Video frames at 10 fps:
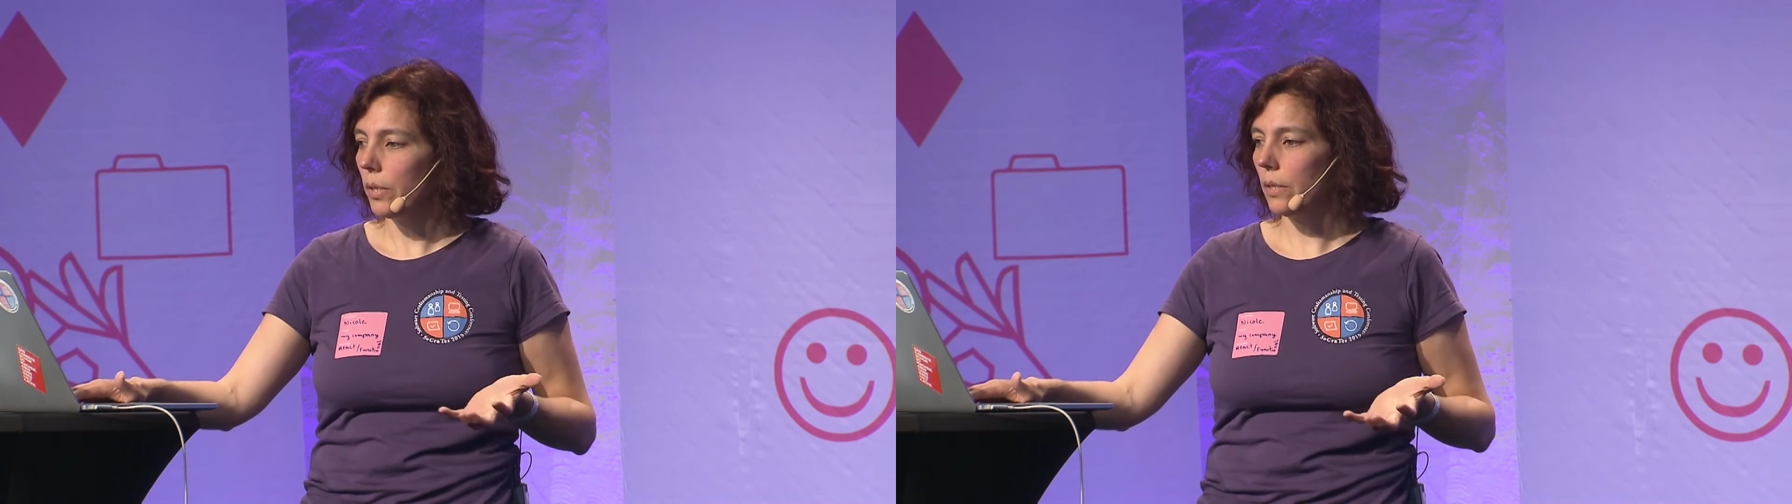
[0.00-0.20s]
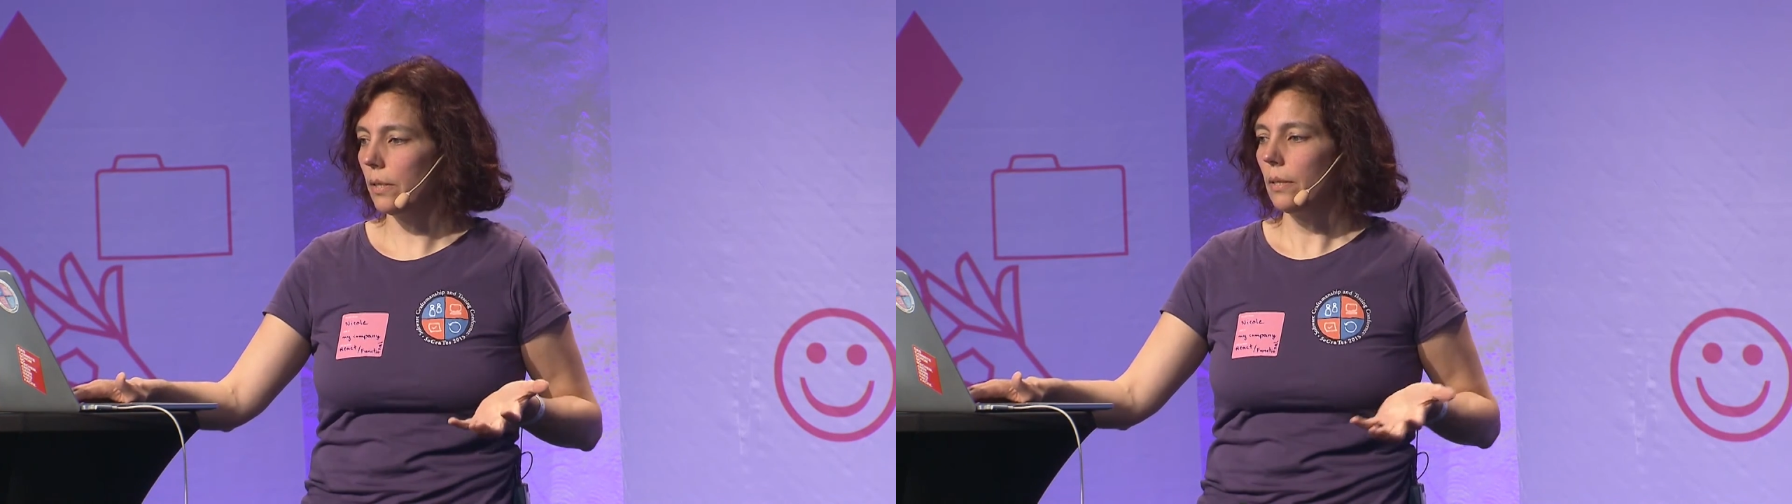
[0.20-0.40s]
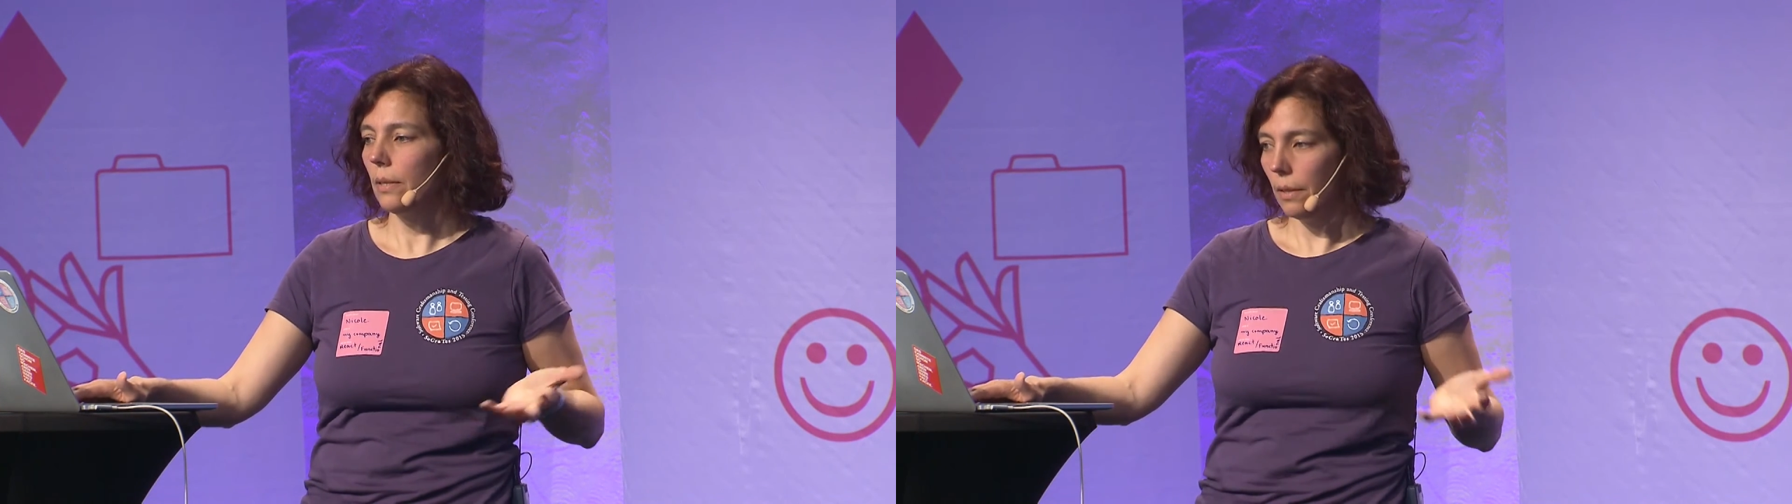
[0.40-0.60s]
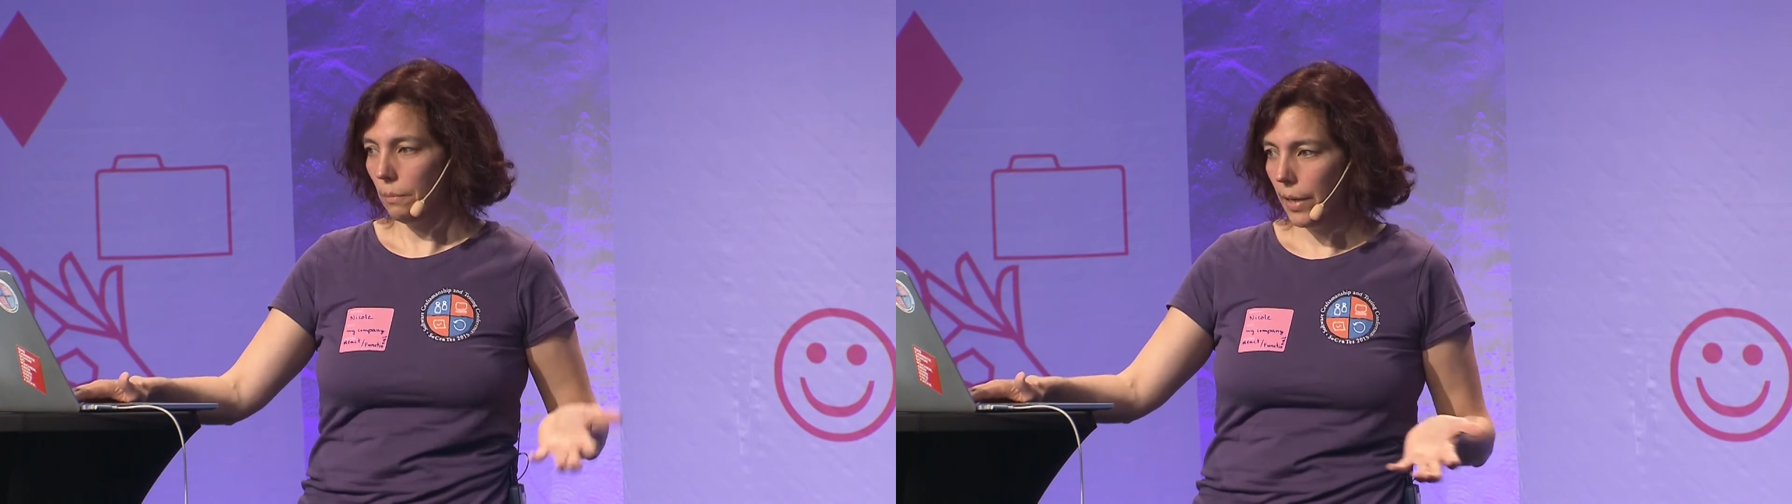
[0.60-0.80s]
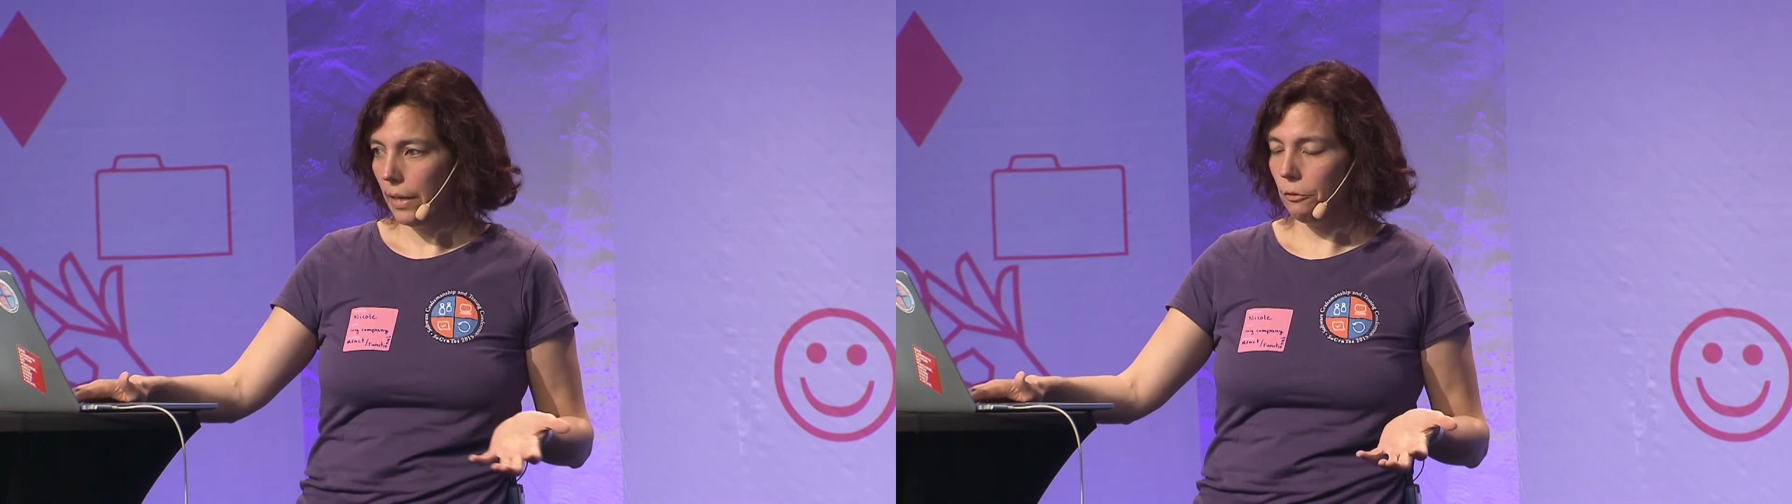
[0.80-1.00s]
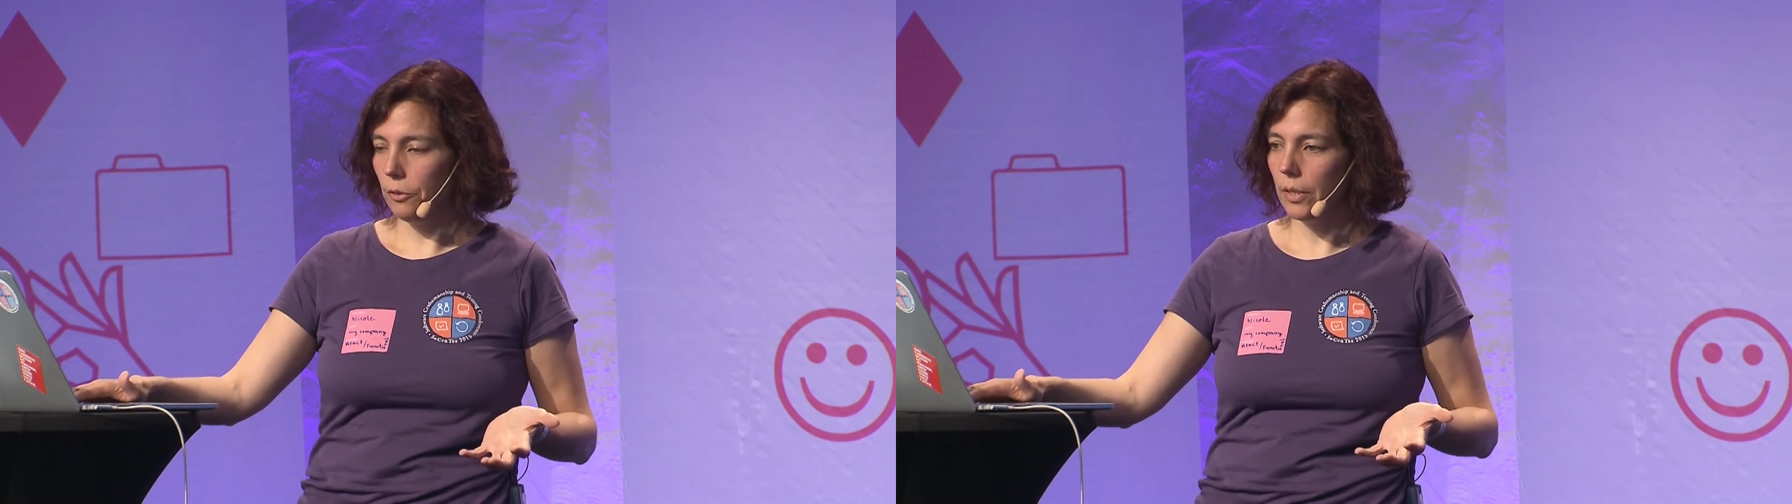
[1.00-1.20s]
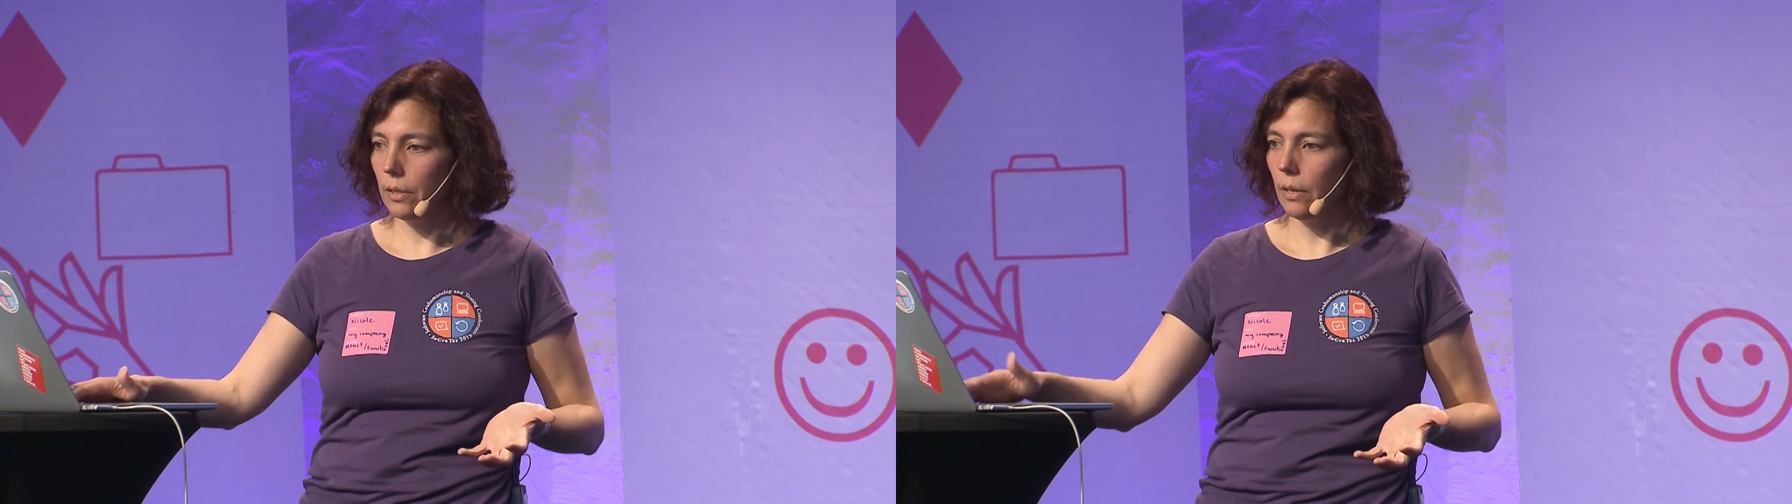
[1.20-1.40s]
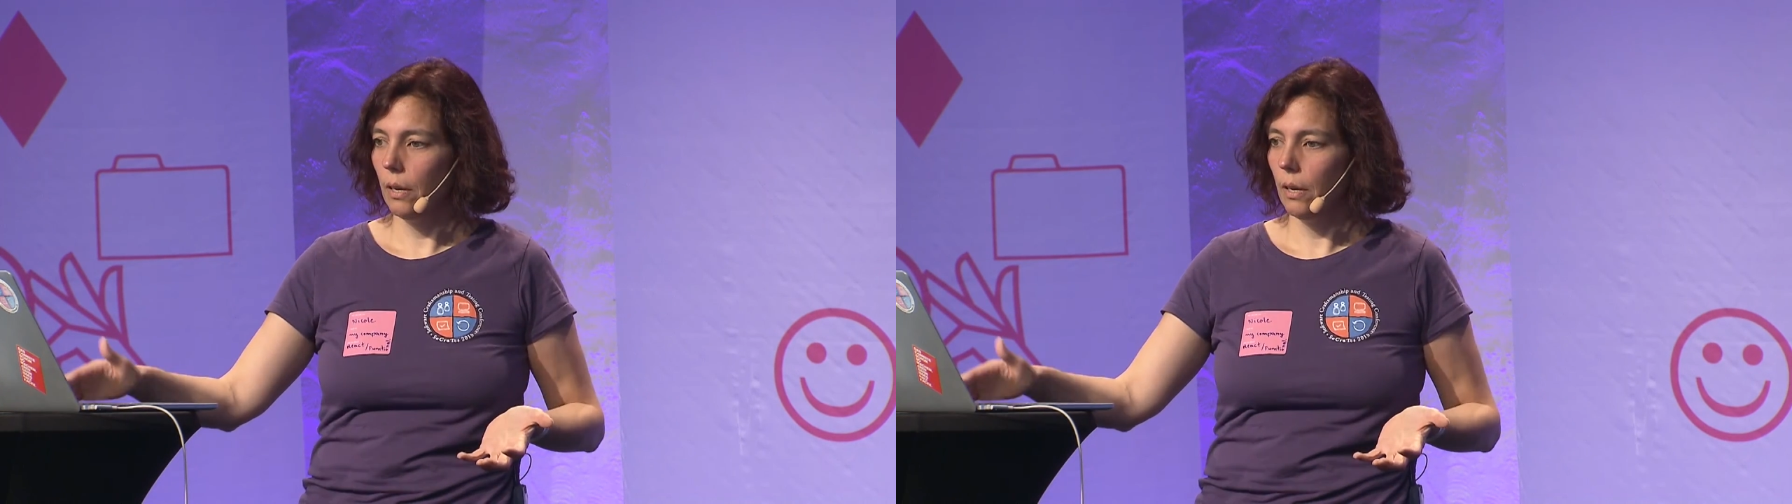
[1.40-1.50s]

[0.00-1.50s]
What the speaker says: is the benefit